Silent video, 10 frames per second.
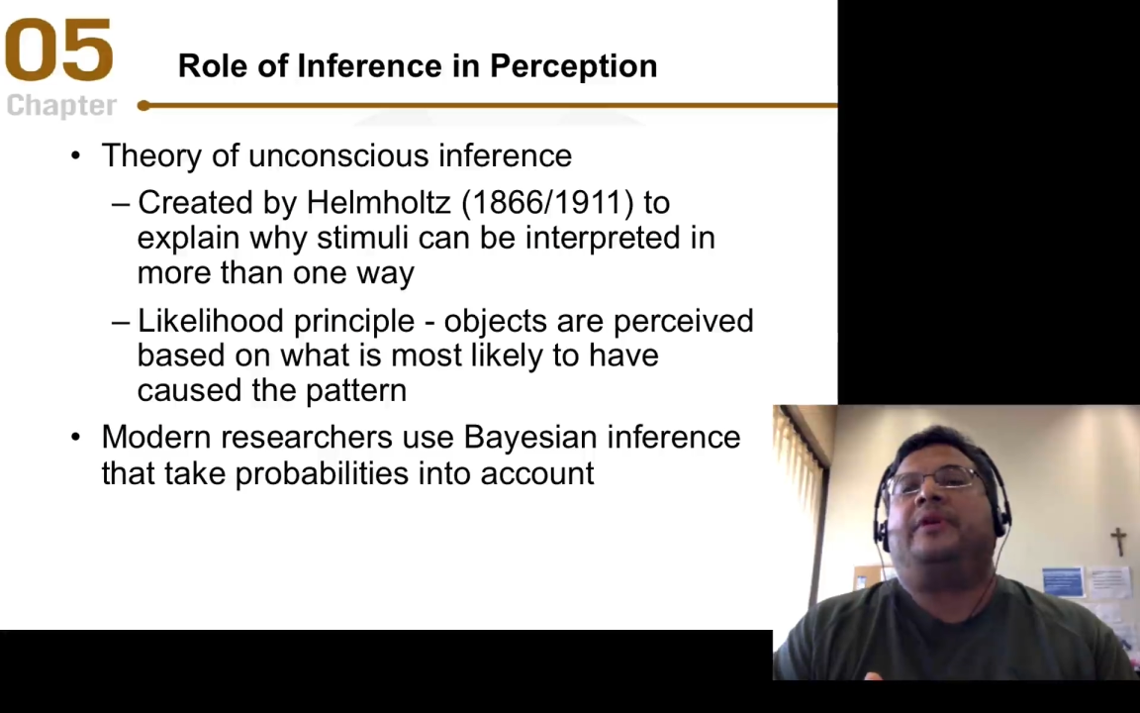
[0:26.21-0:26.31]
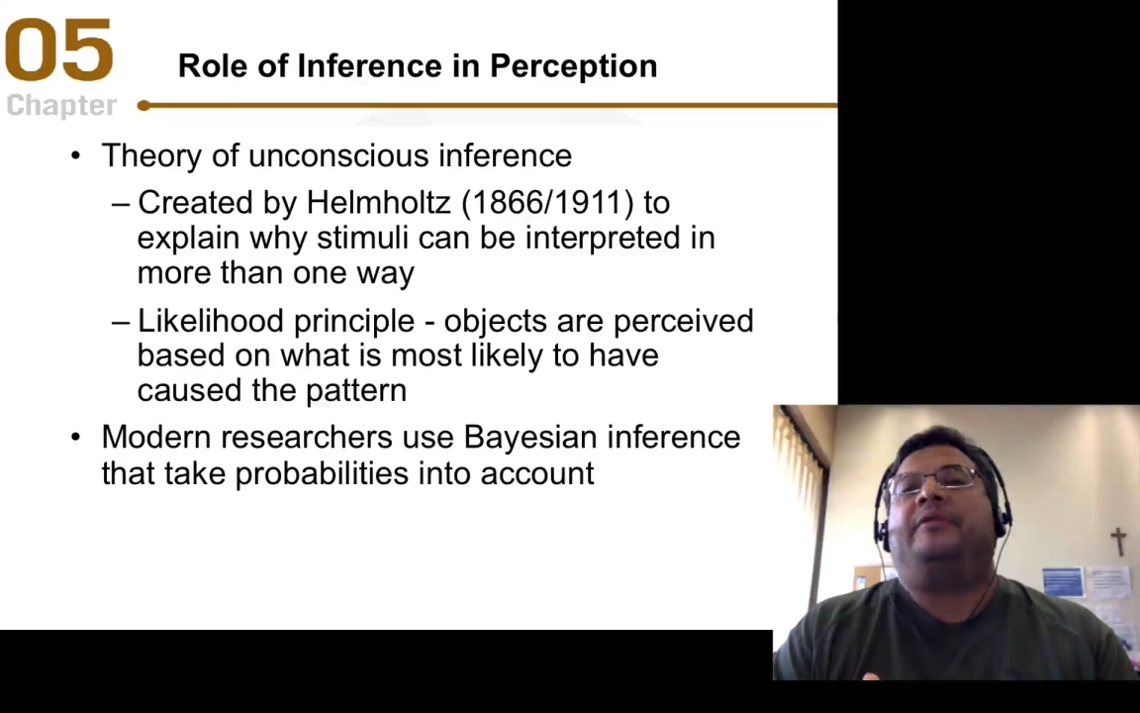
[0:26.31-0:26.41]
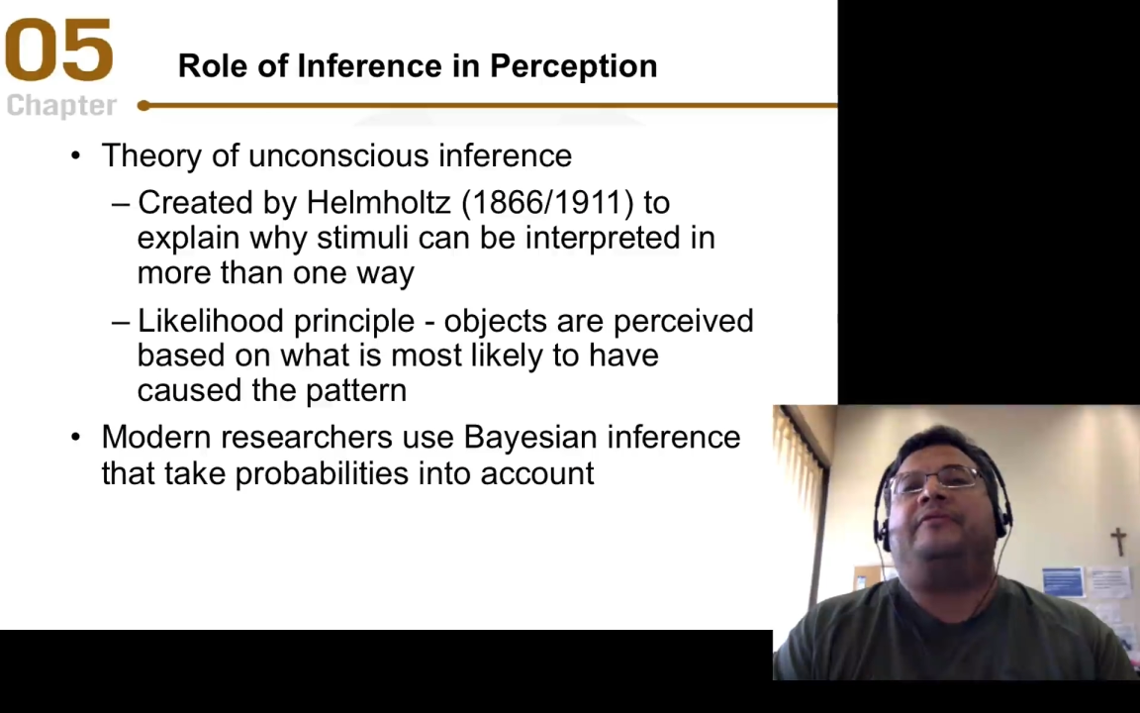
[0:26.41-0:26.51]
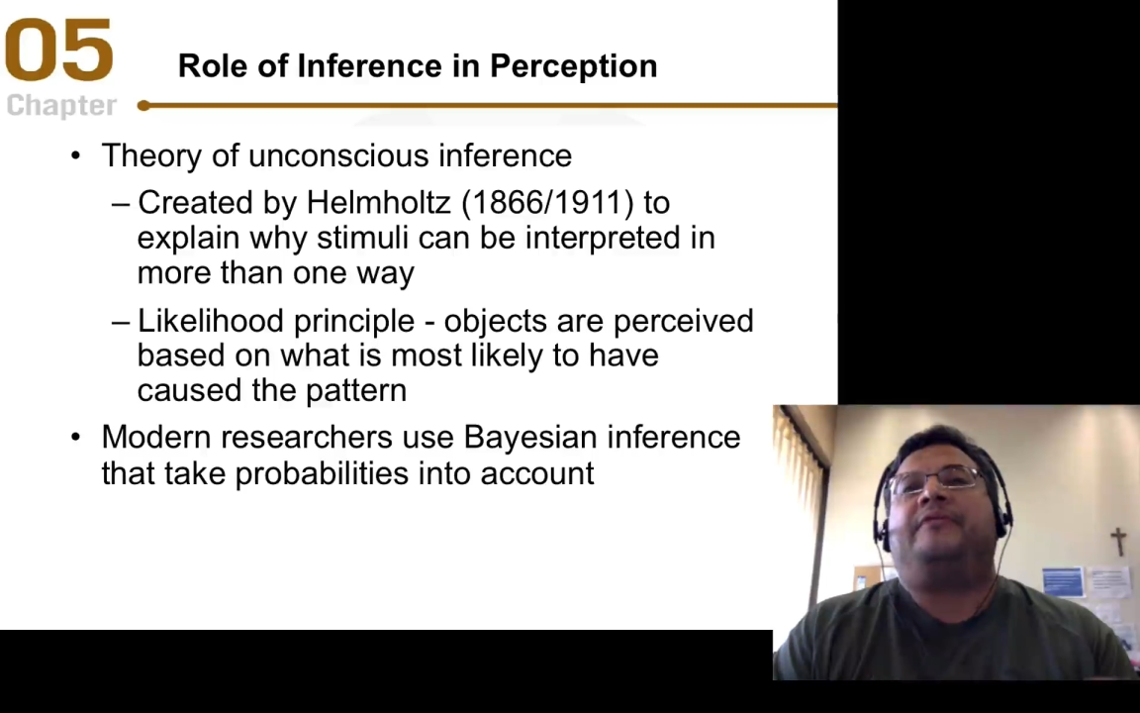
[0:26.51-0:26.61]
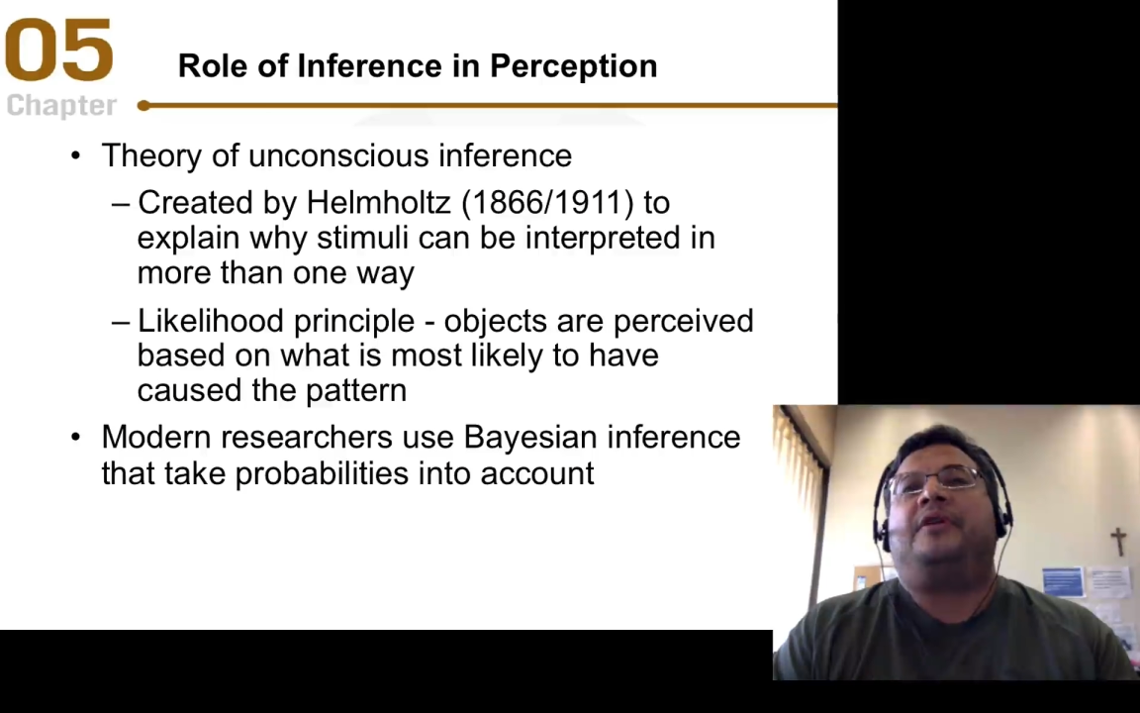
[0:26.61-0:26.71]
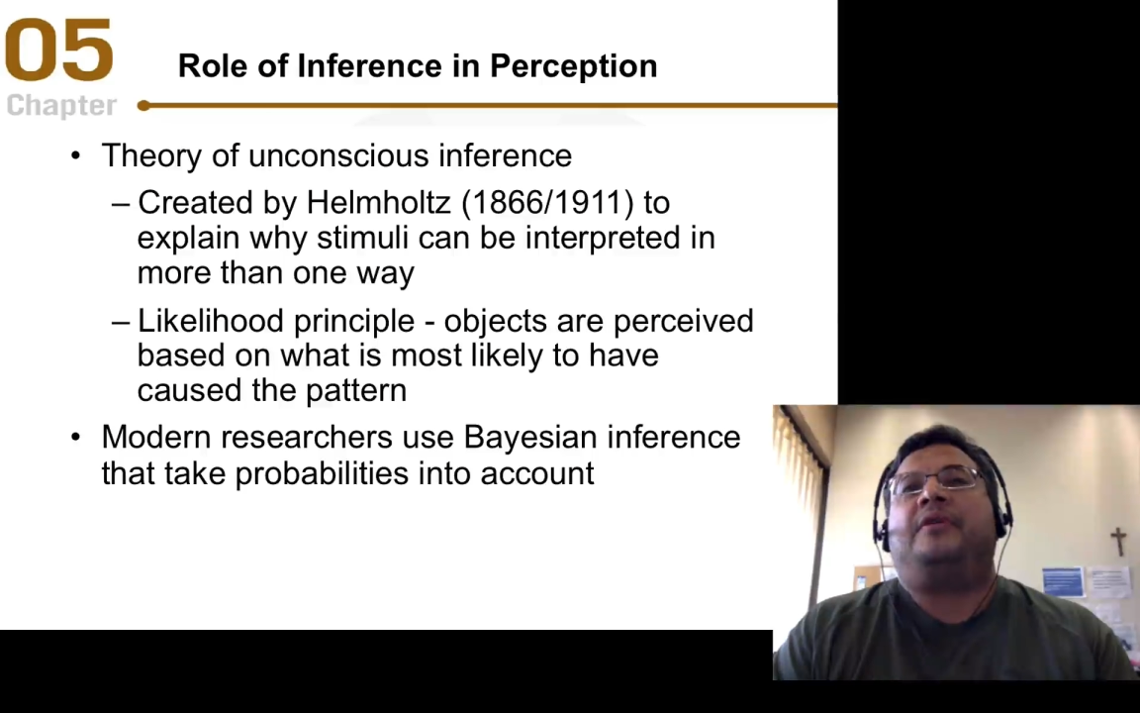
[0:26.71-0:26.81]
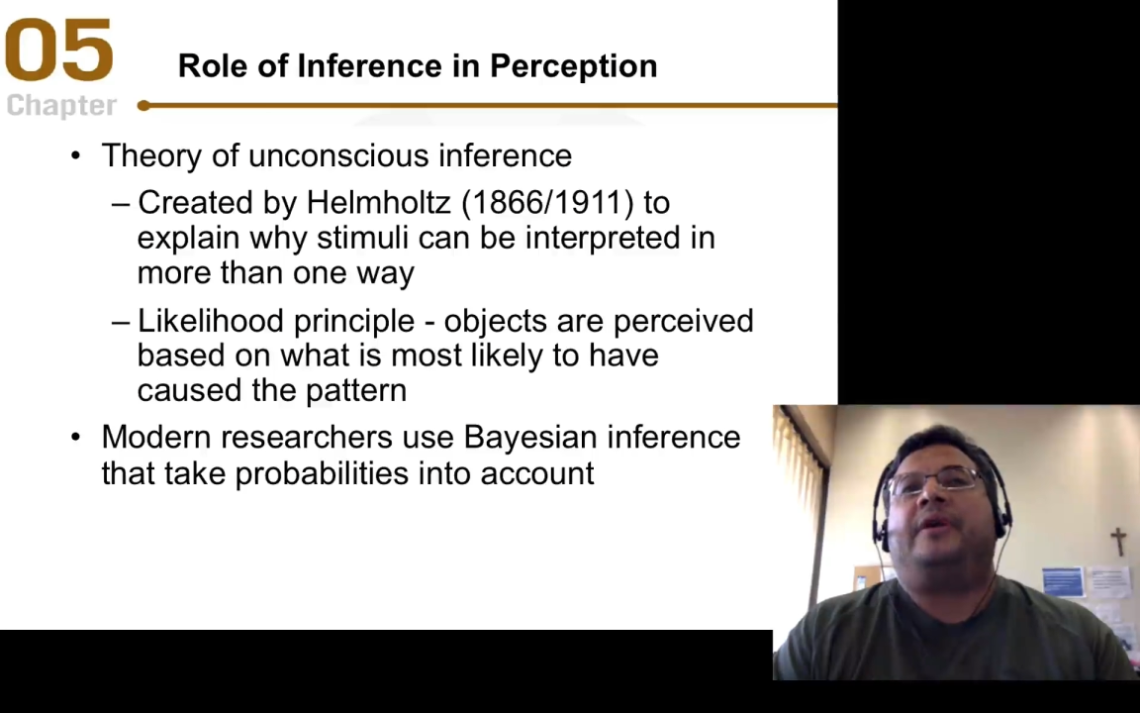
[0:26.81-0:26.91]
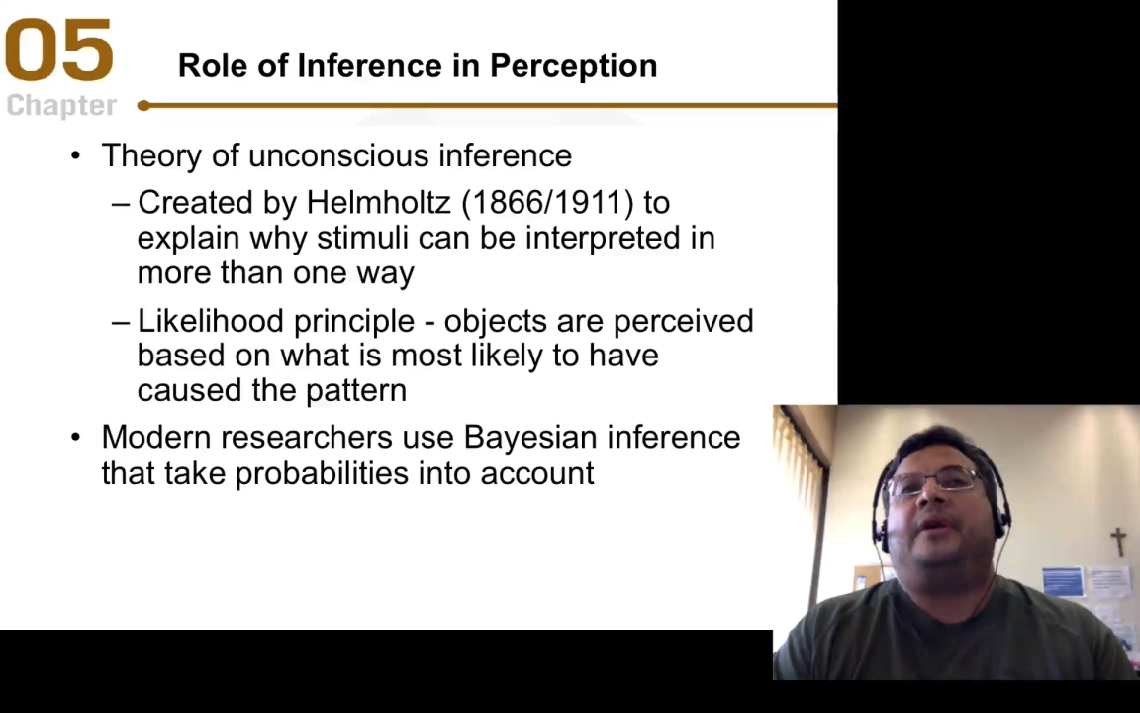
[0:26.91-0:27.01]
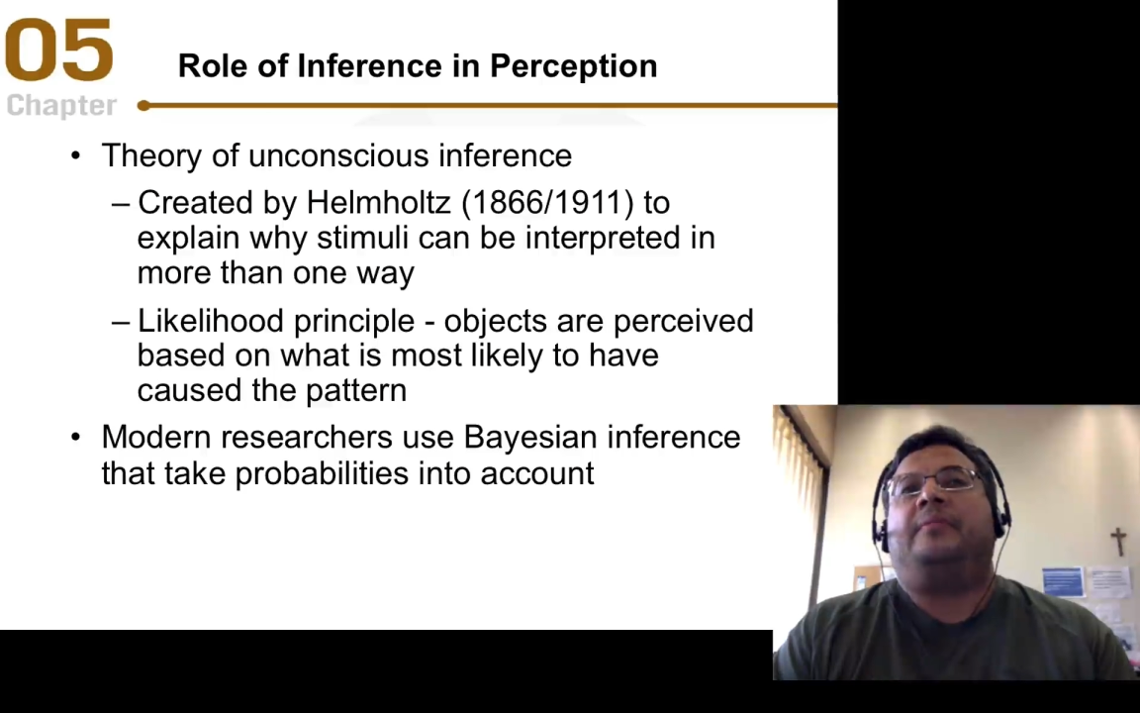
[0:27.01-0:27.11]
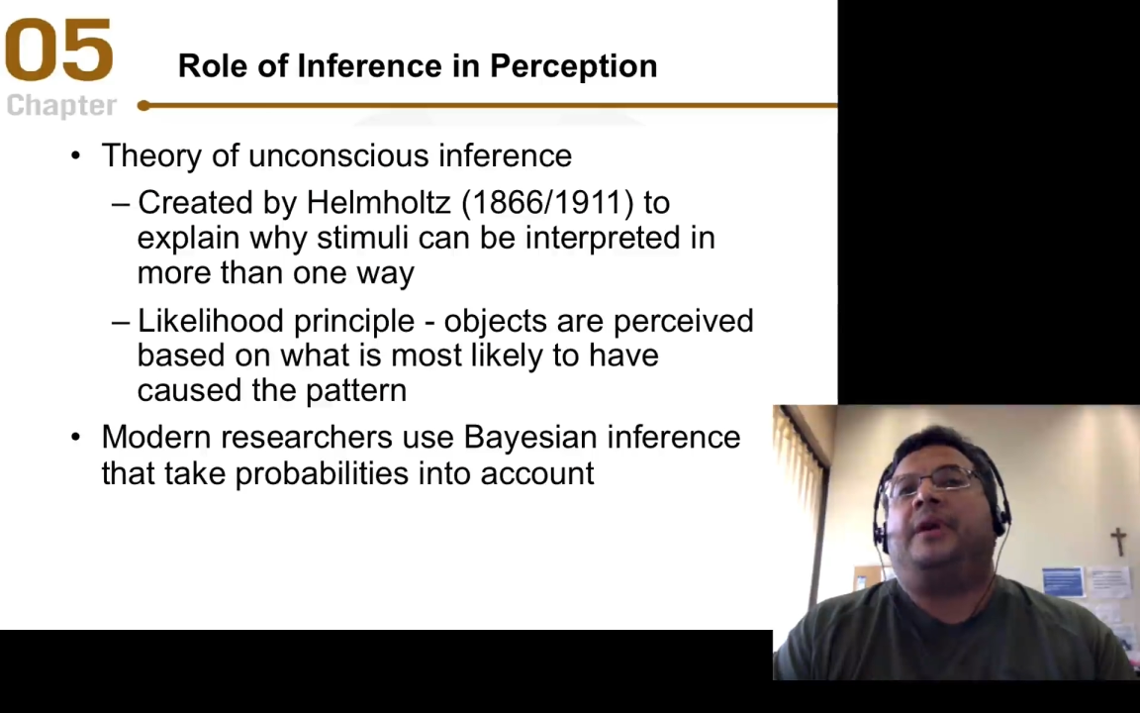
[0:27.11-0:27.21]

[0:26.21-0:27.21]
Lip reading: we're inferring